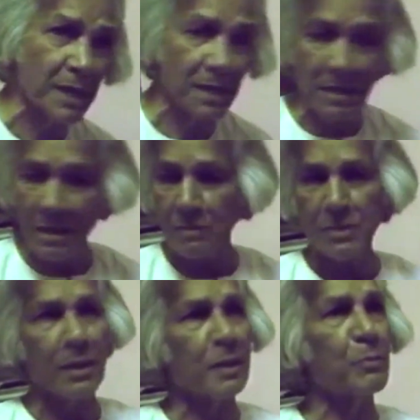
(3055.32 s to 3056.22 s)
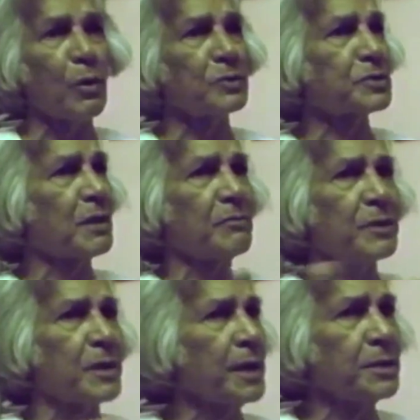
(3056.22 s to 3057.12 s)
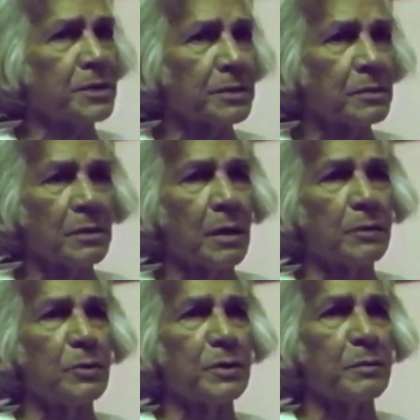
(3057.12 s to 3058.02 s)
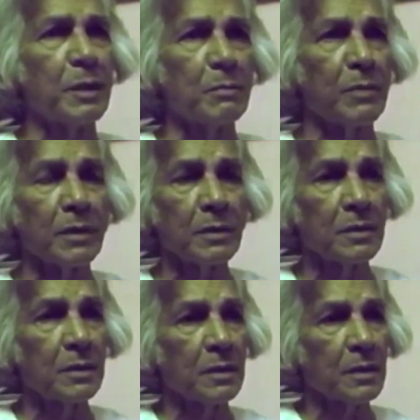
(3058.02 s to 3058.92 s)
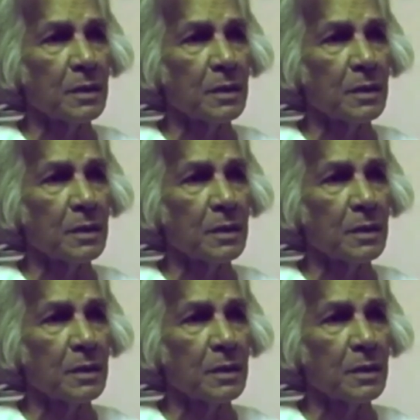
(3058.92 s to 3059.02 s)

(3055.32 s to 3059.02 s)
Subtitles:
for me. I was a young boy, 7, 8, I don't remember.